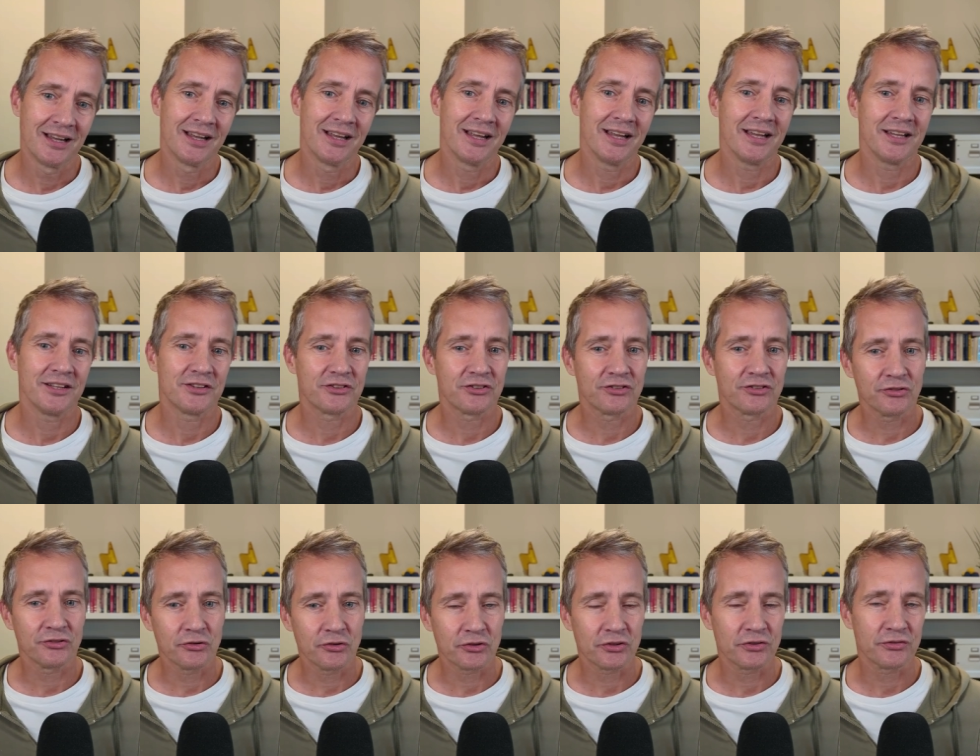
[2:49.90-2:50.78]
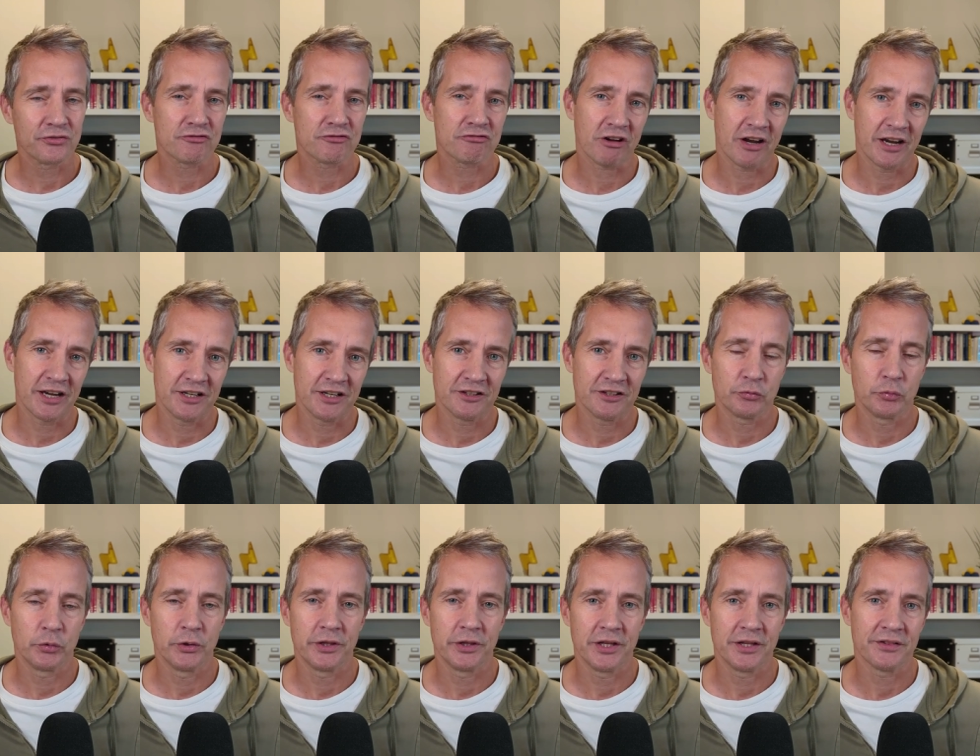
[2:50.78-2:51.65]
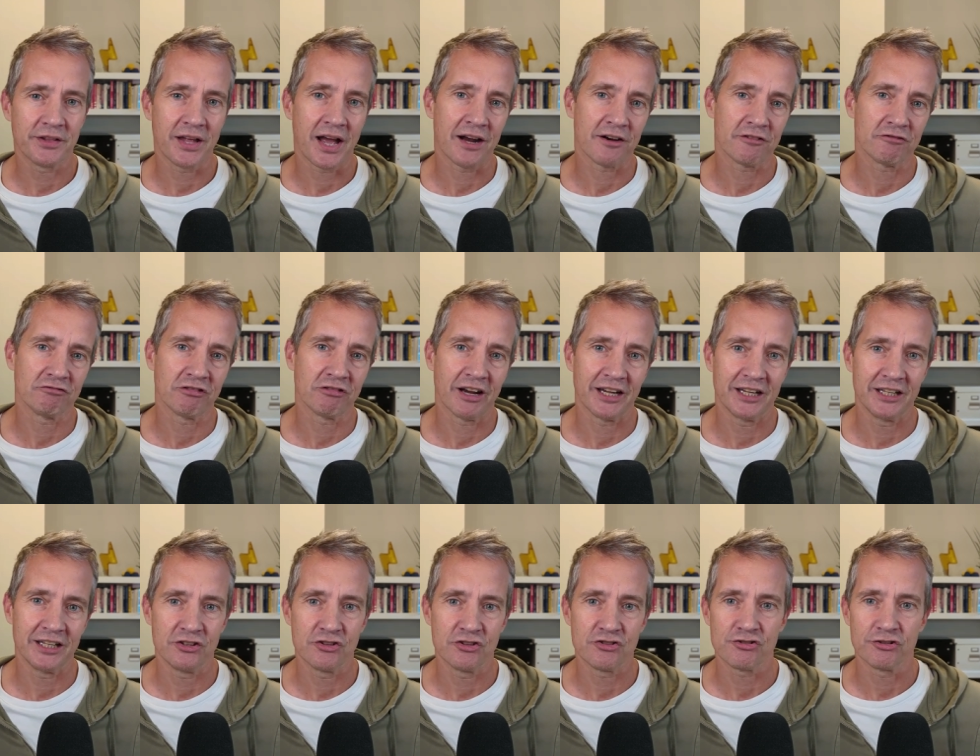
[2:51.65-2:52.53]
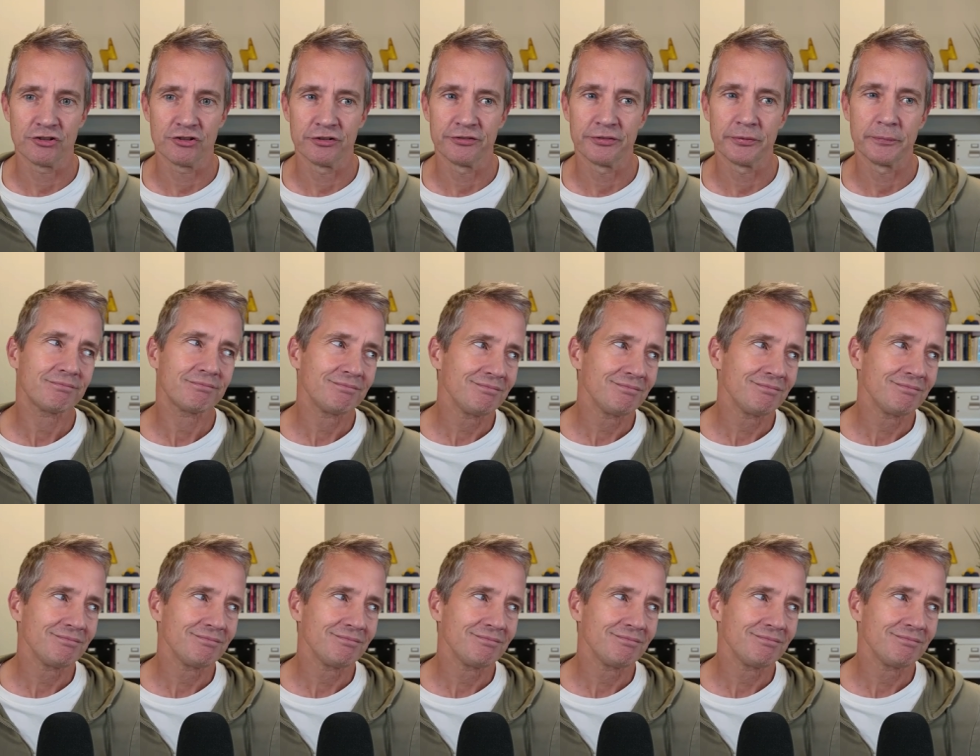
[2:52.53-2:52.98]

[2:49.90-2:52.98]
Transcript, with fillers: it's sort of traded within that range of